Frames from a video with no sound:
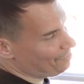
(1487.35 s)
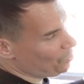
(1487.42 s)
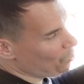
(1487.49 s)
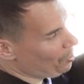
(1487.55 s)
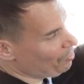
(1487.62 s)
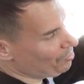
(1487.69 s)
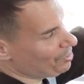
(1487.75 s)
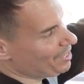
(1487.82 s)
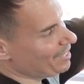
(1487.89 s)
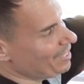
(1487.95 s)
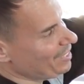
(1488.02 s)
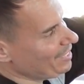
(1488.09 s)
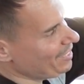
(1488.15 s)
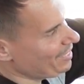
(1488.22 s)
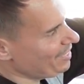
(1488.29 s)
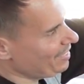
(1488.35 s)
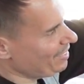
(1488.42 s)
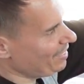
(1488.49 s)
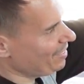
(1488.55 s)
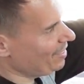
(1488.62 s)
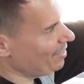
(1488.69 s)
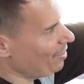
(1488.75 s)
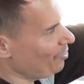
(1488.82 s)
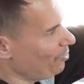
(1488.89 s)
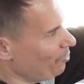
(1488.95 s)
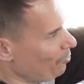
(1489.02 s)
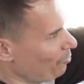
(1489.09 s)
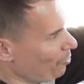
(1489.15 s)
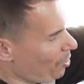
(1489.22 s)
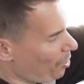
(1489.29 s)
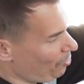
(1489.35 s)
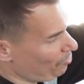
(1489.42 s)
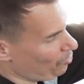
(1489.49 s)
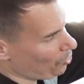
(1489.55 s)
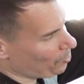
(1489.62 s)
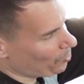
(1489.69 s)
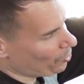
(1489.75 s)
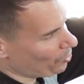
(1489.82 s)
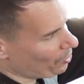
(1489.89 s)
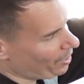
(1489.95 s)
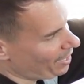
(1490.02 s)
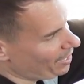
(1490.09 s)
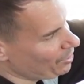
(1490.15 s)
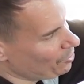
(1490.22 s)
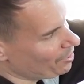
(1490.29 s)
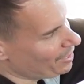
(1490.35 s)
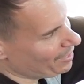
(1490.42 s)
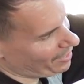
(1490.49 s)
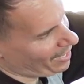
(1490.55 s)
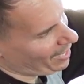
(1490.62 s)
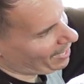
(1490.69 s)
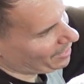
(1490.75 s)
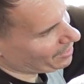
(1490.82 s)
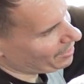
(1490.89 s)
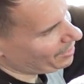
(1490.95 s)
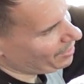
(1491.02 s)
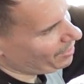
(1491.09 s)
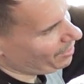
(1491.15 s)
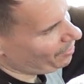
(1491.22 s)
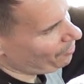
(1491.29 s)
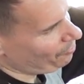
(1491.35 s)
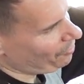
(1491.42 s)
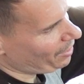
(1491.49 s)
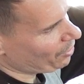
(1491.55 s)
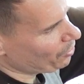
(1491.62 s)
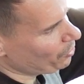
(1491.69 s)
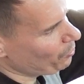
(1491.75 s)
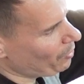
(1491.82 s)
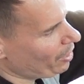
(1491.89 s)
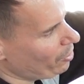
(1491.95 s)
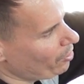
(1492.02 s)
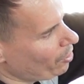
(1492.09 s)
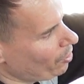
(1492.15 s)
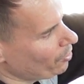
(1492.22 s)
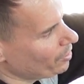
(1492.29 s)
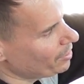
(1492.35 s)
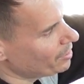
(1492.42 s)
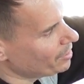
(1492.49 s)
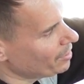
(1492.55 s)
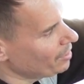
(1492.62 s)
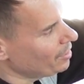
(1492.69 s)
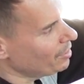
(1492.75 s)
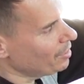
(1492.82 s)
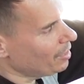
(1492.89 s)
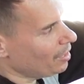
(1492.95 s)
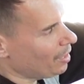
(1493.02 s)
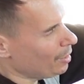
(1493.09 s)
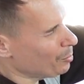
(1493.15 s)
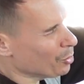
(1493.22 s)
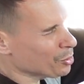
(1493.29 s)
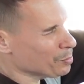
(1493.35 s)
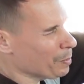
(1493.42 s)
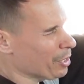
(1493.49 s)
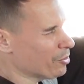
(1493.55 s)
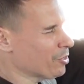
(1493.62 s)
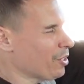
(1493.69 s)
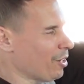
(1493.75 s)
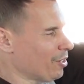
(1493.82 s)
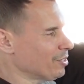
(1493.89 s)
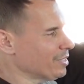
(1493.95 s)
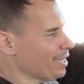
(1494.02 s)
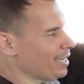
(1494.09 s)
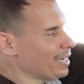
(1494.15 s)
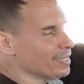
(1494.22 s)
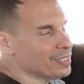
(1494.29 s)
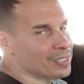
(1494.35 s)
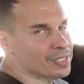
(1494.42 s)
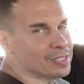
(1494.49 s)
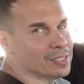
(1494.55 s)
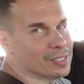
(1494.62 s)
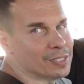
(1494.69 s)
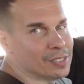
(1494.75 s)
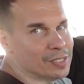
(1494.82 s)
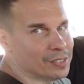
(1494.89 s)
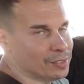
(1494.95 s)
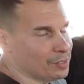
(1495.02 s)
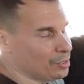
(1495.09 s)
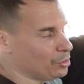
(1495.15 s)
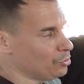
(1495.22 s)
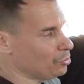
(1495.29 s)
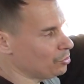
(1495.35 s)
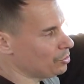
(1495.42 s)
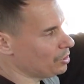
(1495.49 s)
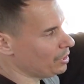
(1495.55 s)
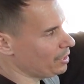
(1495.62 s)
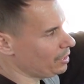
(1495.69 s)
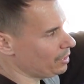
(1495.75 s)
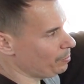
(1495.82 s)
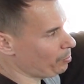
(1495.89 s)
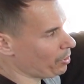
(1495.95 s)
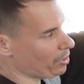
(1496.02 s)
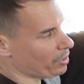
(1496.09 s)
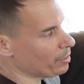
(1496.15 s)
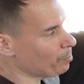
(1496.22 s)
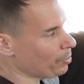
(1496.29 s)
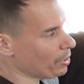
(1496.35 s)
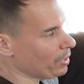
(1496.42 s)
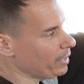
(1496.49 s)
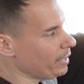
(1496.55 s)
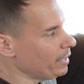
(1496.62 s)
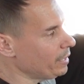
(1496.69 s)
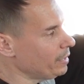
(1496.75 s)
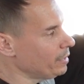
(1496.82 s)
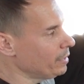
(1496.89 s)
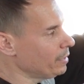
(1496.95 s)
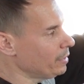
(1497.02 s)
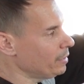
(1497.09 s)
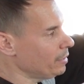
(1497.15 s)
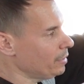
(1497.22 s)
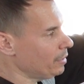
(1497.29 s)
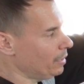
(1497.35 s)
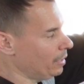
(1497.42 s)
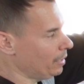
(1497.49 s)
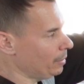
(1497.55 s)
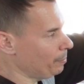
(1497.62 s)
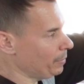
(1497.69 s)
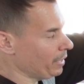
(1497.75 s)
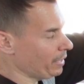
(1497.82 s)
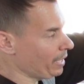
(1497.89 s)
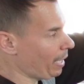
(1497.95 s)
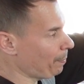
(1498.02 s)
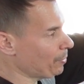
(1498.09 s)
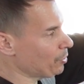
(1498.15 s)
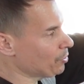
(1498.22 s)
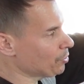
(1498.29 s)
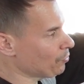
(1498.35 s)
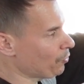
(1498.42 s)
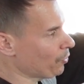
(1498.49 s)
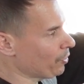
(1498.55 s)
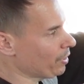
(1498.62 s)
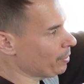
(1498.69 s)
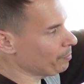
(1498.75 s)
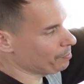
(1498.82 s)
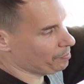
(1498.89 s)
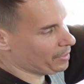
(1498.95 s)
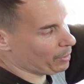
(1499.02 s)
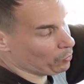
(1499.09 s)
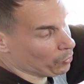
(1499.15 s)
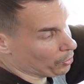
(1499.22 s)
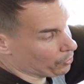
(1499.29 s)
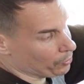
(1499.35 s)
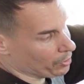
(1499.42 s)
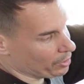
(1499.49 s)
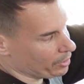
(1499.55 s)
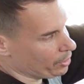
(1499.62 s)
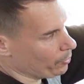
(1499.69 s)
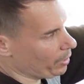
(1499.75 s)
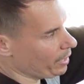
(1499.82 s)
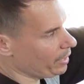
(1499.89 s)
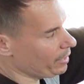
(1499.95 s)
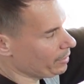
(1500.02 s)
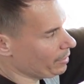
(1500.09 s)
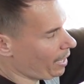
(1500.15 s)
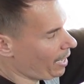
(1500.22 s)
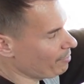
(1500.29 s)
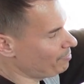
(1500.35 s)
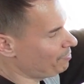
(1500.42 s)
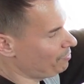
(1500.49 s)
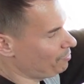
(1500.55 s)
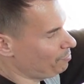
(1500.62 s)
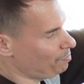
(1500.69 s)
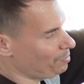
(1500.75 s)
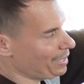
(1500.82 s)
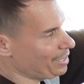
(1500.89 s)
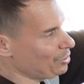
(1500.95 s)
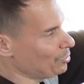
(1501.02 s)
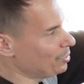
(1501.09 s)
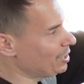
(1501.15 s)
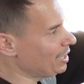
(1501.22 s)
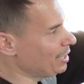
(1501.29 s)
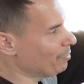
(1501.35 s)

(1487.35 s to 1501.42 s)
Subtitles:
Whoever did the former head unit hacked the factory wire harness. On most modern cars, I like to use the plug-and-play adapters for them. They work really great. I've been using